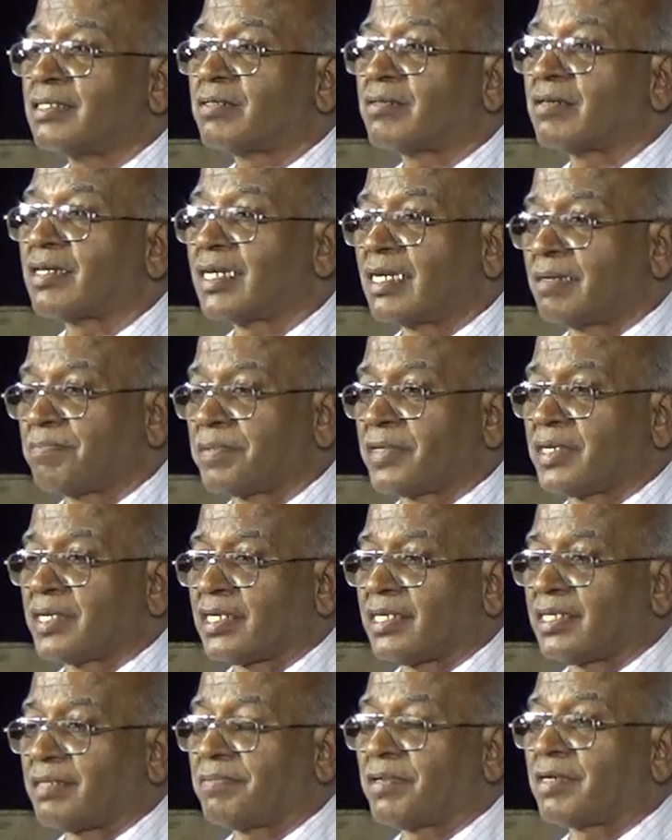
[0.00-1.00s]
to help
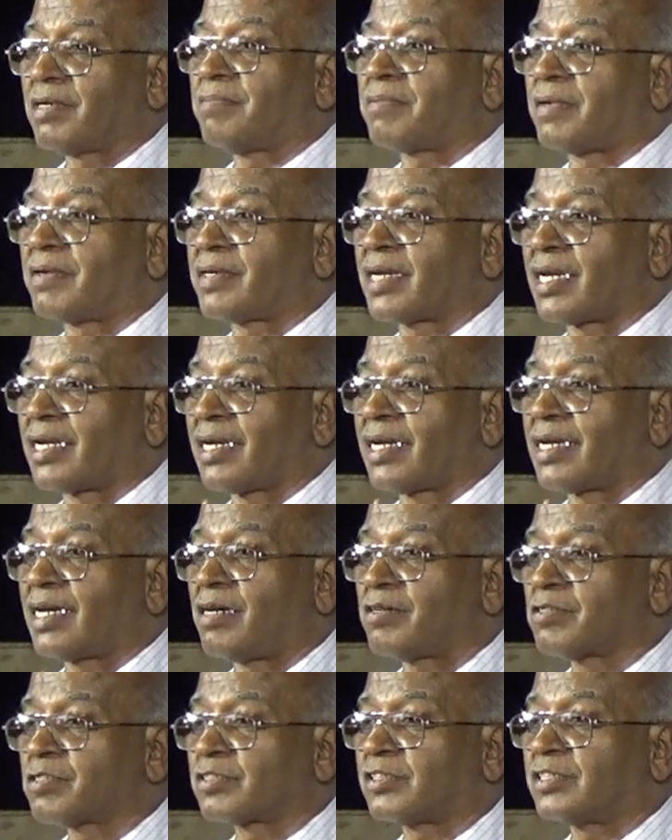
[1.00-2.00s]
the below poverty line
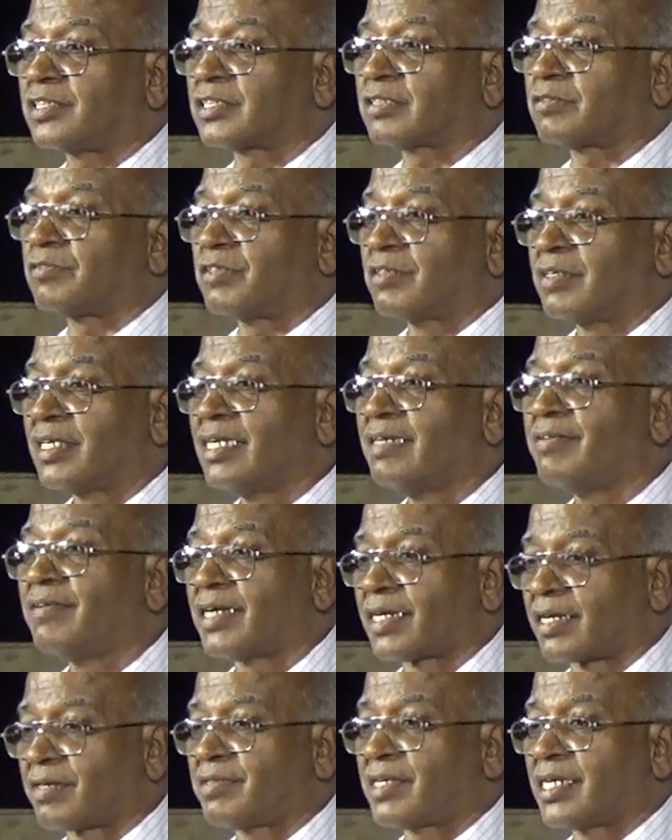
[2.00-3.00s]
households who live
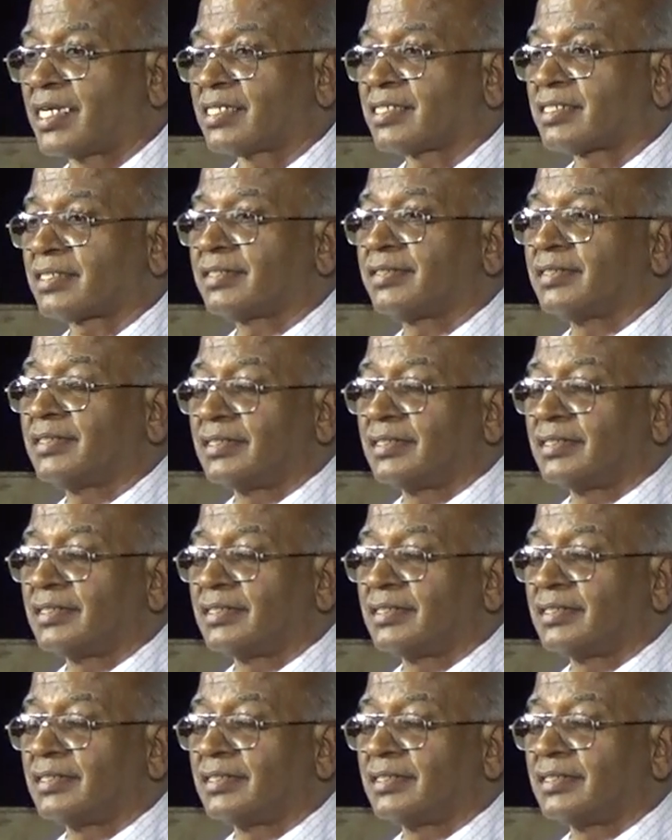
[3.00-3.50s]
around us.